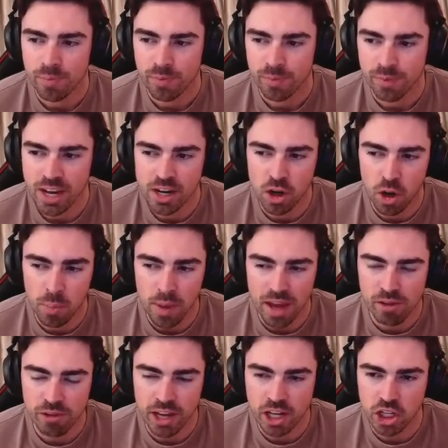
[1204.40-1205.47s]
They know
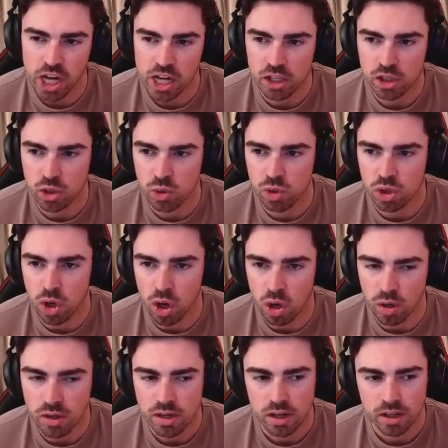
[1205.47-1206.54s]
beifeng just used
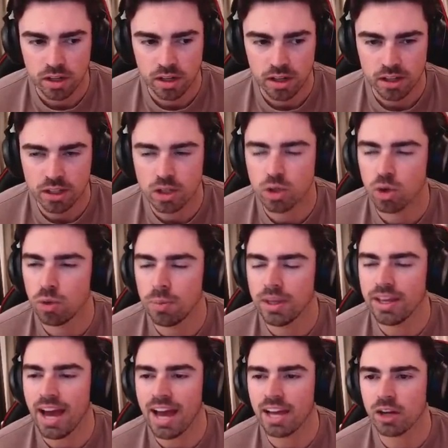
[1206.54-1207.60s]
ult. This could be
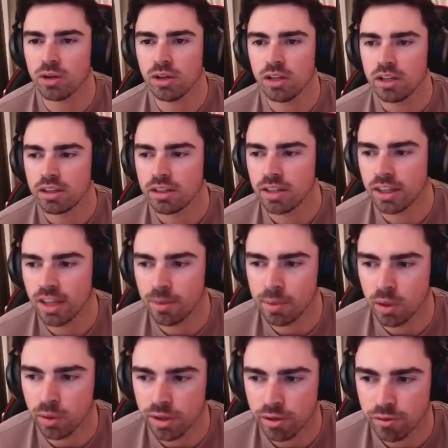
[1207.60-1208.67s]
the angle that they've been
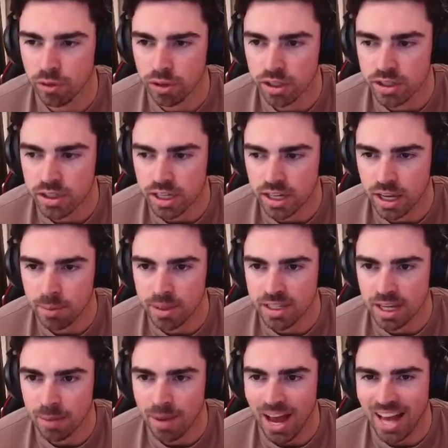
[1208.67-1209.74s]
looking for. Let's see. Enemy
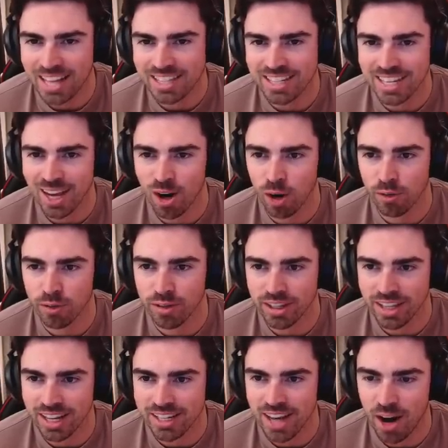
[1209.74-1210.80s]
team has to get off of it.
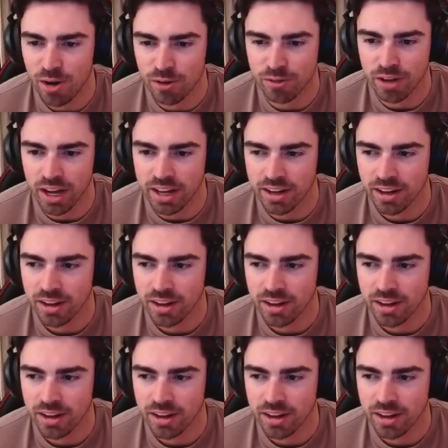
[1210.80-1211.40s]
They're terrified.